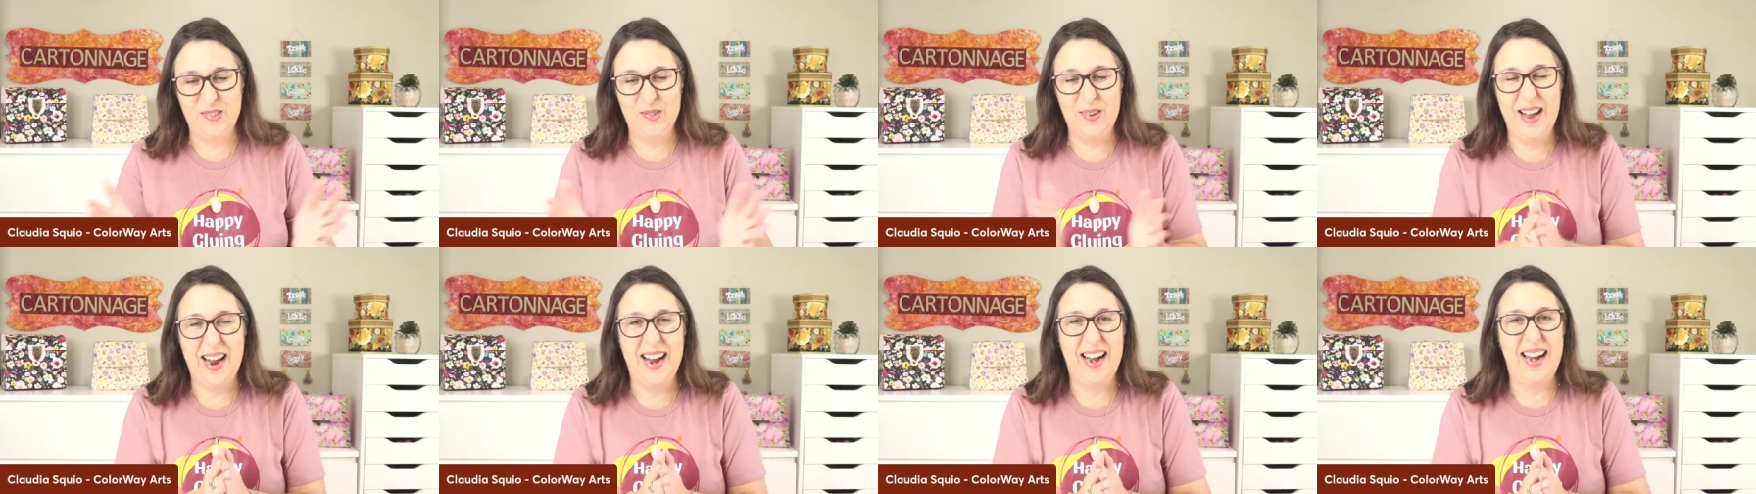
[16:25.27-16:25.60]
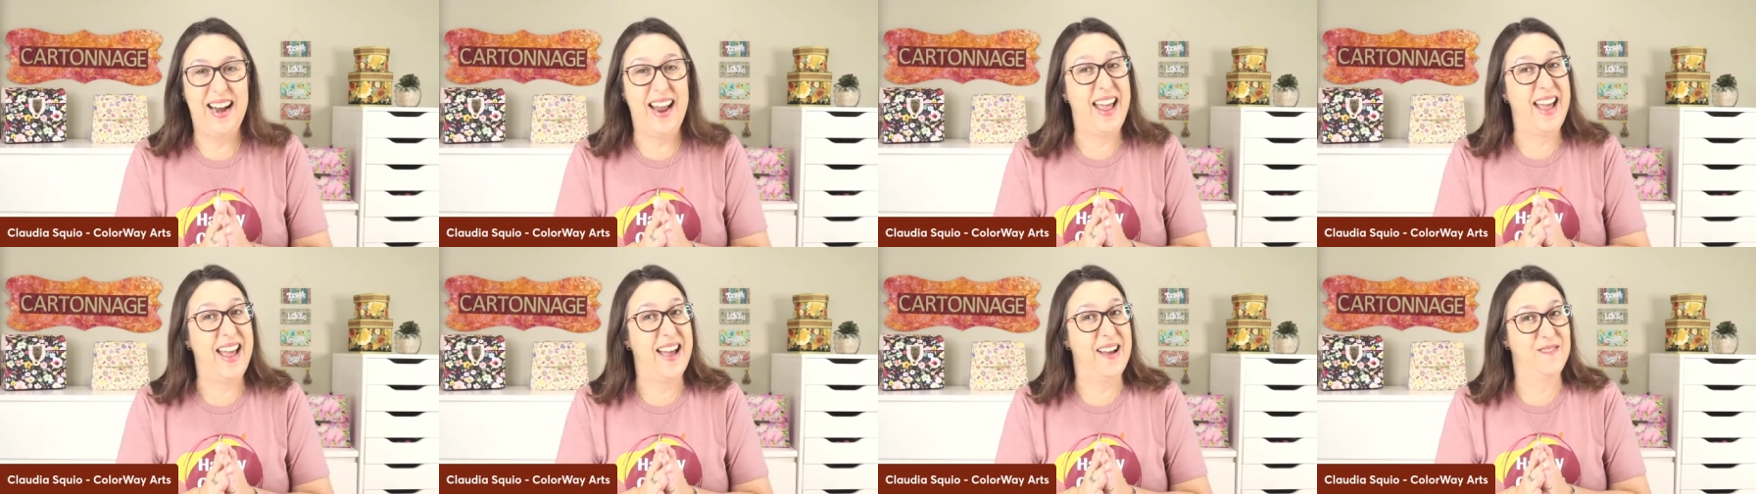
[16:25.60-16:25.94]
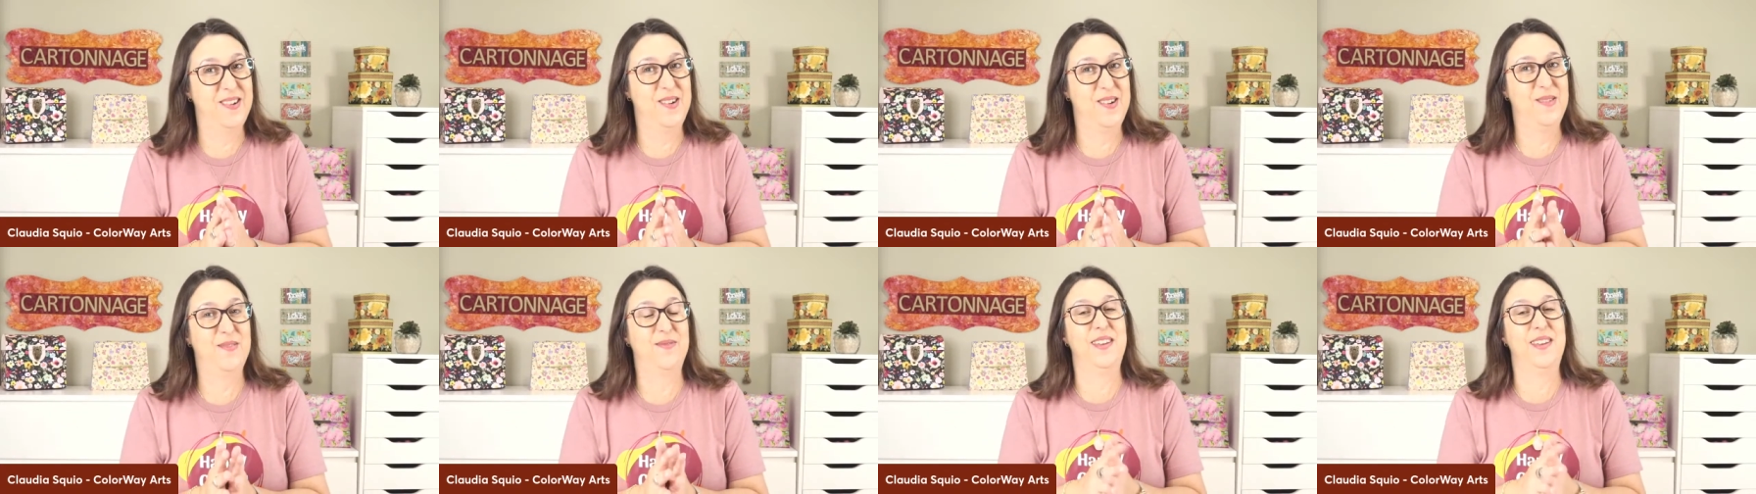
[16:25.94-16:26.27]
where
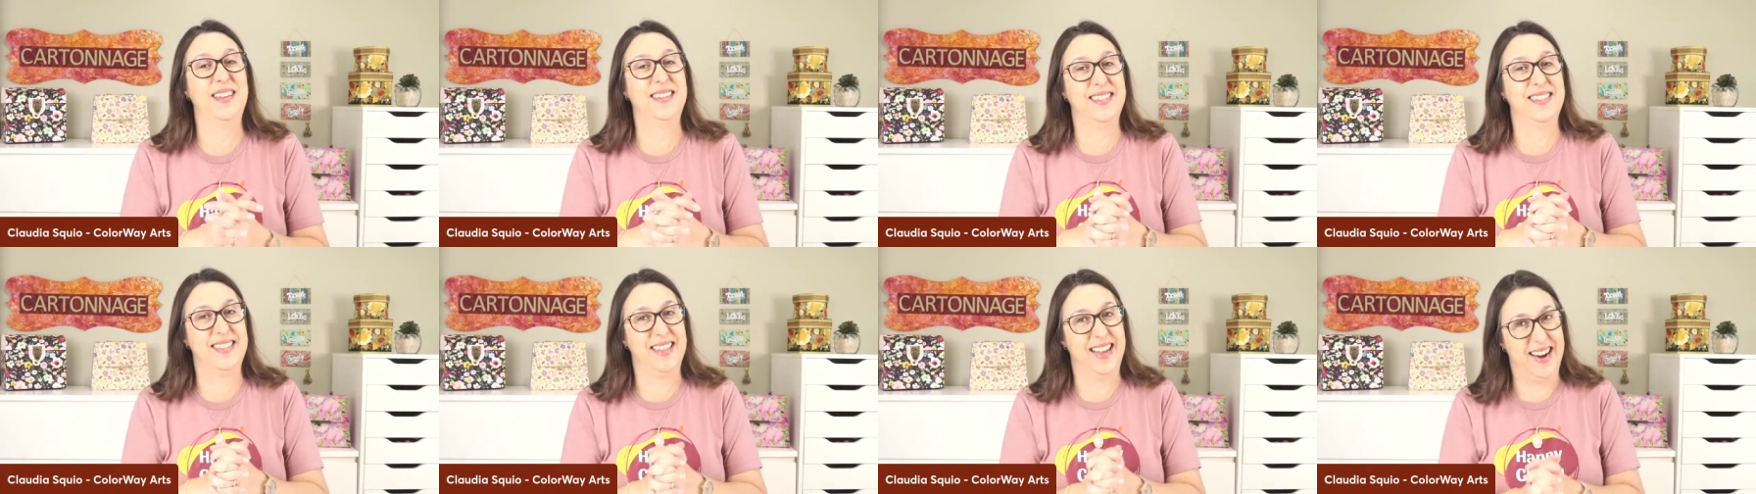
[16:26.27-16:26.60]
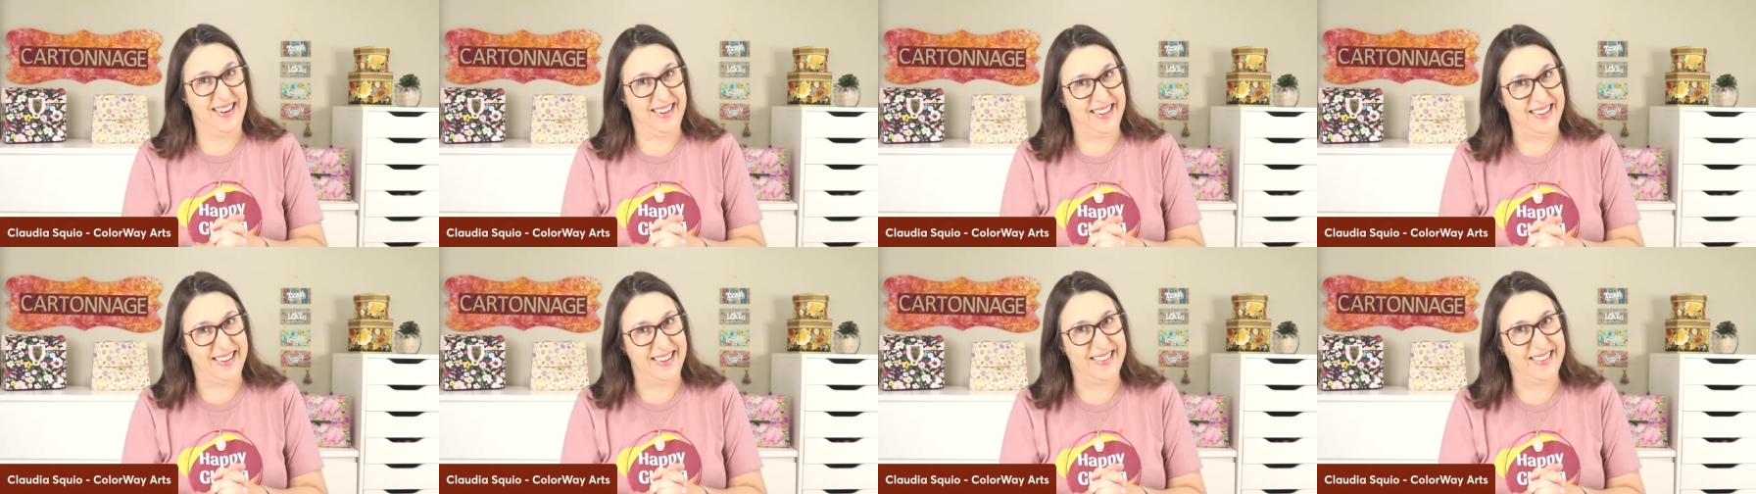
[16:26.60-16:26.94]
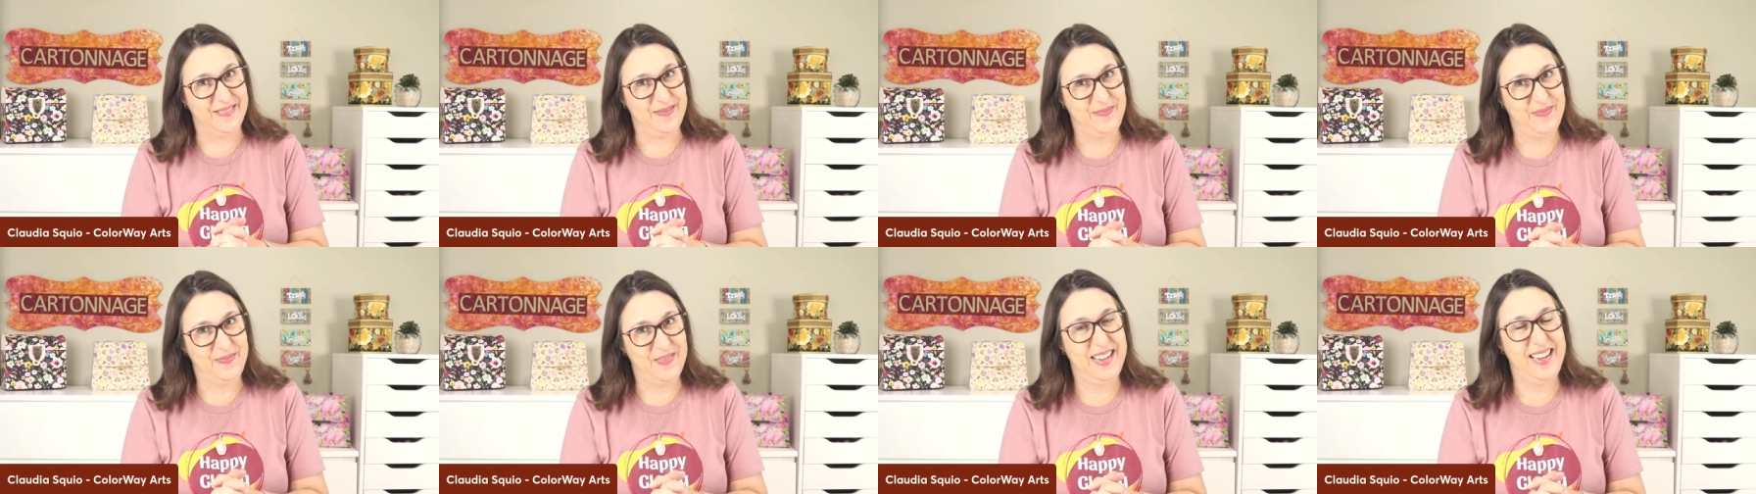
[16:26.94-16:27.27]
everything
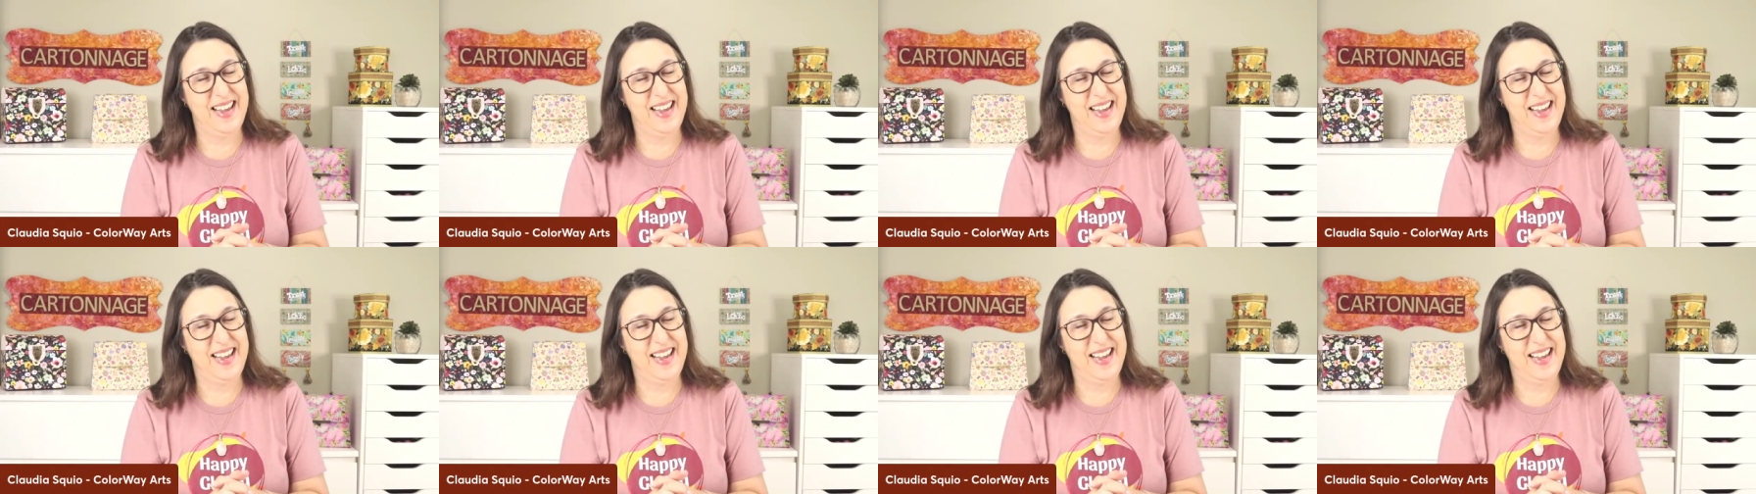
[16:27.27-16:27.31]
started.